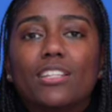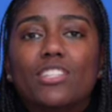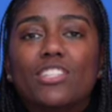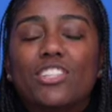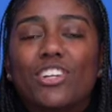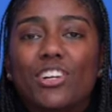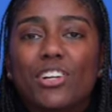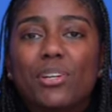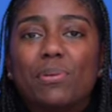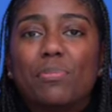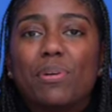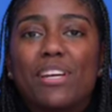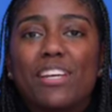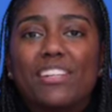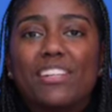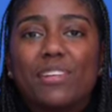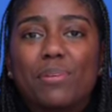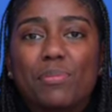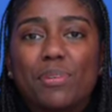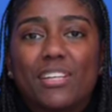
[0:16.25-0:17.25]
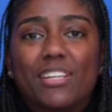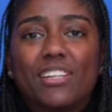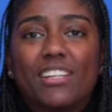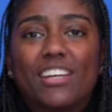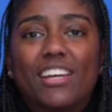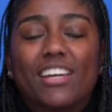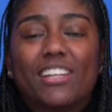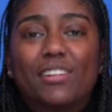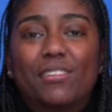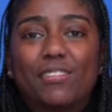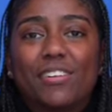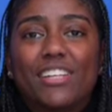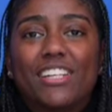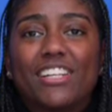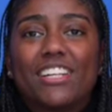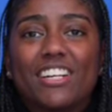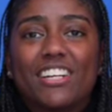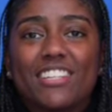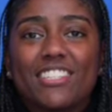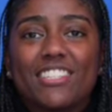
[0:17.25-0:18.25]
During the pandemic,
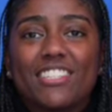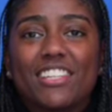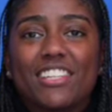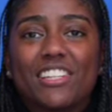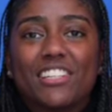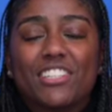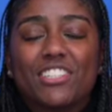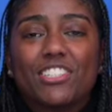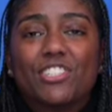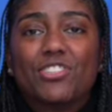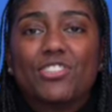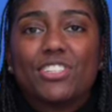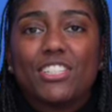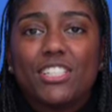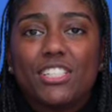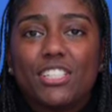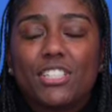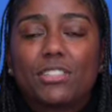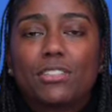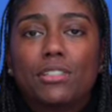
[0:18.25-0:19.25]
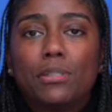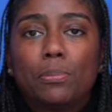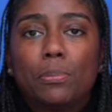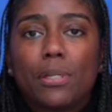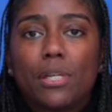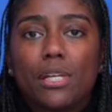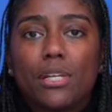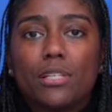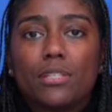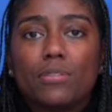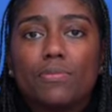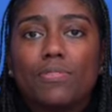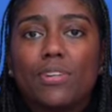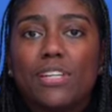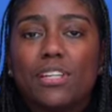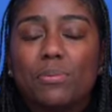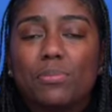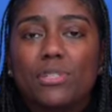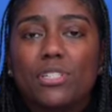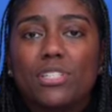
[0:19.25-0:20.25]
Elevated Concierge strategically placed
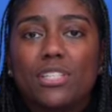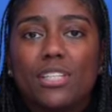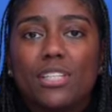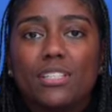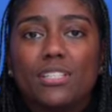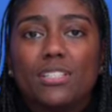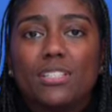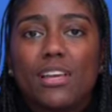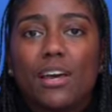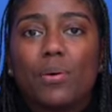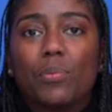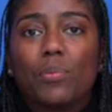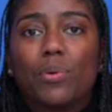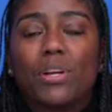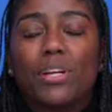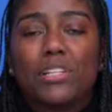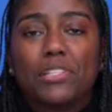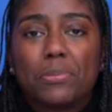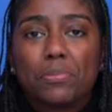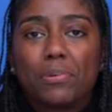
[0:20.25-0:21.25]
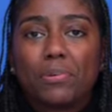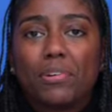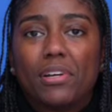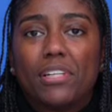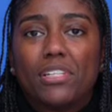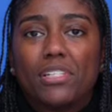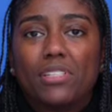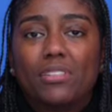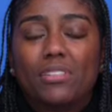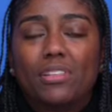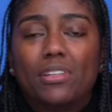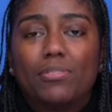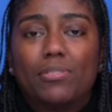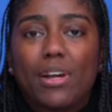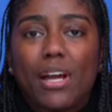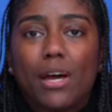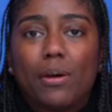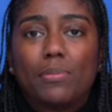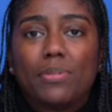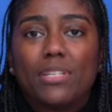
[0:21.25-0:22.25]
vending machines that were inspirationally
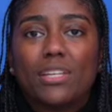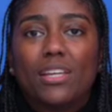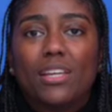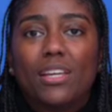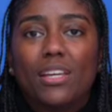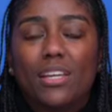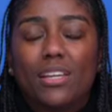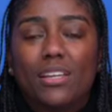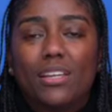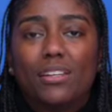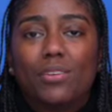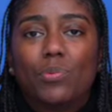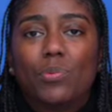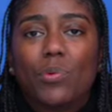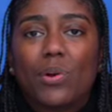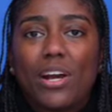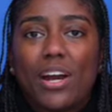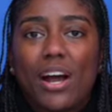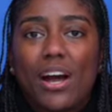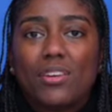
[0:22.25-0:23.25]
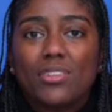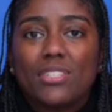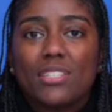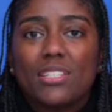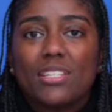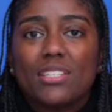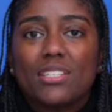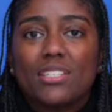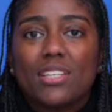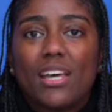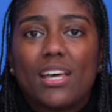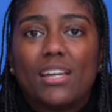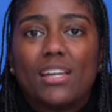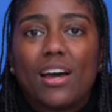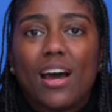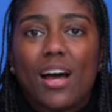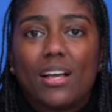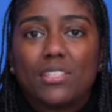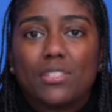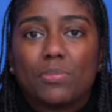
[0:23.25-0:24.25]
wrapped in warehouses and
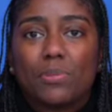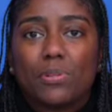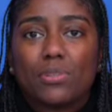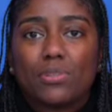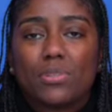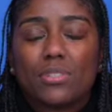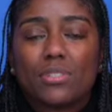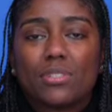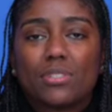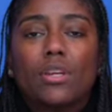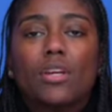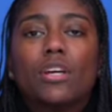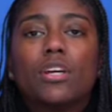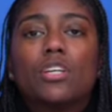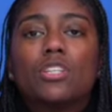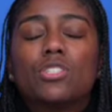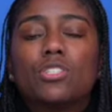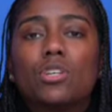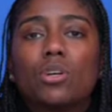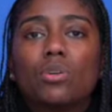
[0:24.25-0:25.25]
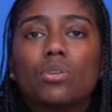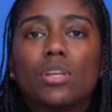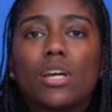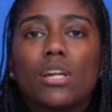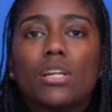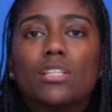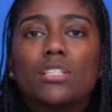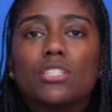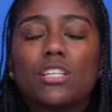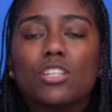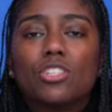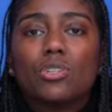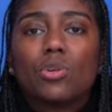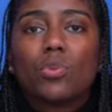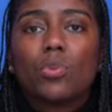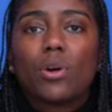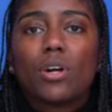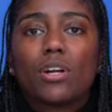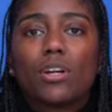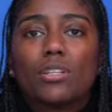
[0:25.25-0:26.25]
hospitals, so that essential
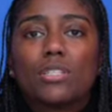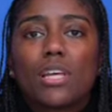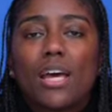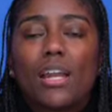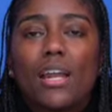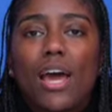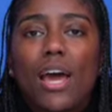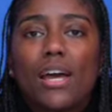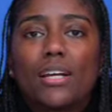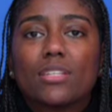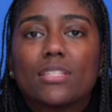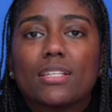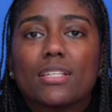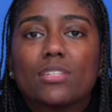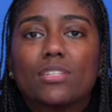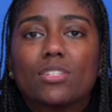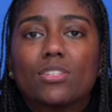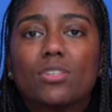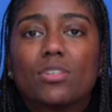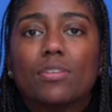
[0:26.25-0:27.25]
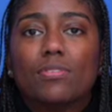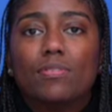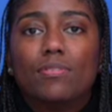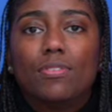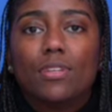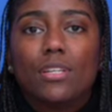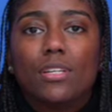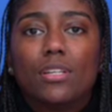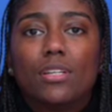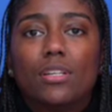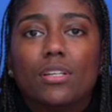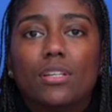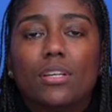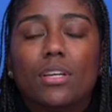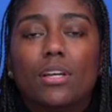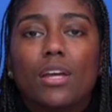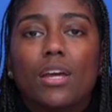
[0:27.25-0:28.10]
workers had access to convenient